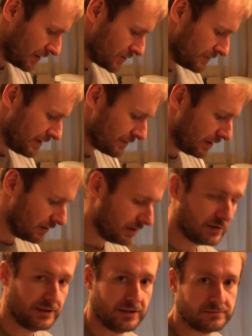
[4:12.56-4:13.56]
So we have got a
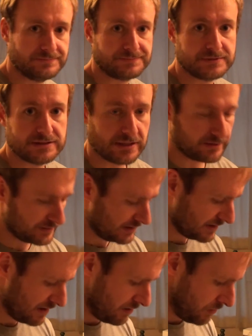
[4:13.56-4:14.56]
lot going on in the
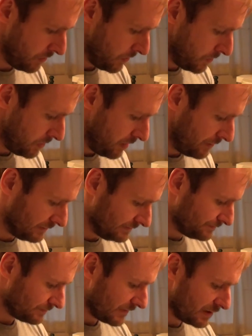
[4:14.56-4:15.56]
office.
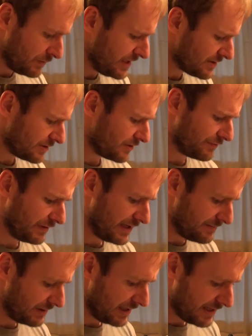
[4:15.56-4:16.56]
The weeks are just
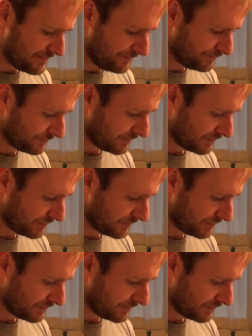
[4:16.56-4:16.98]
flying by.